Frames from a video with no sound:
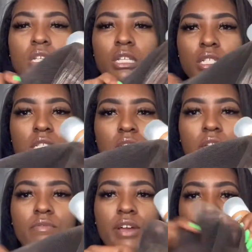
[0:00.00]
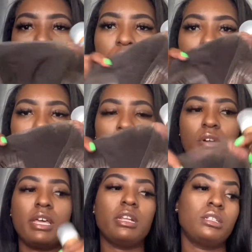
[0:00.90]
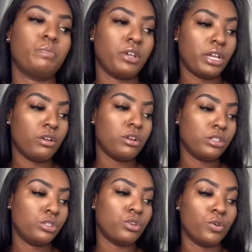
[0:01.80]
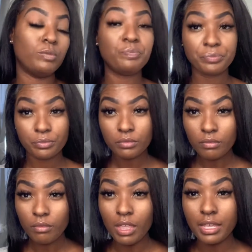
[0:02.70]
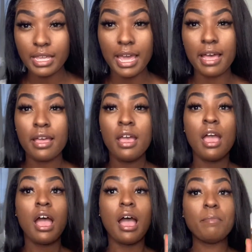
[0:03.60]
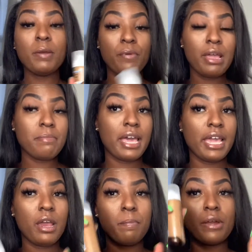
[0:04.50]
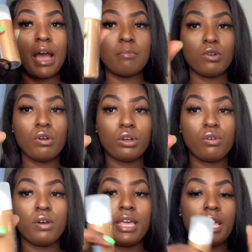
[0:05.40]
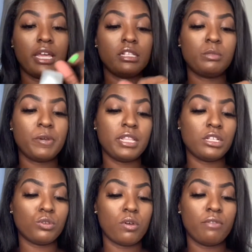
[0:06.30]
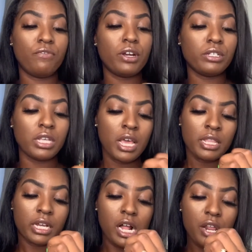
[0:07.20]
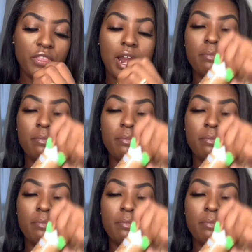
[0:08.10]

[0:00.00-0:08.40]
concealer and foundation, they go ahead and spray it on. So yeah, I'm gonna braid my hair, but I'm gonna go ahead and spray this on first. The color that I'm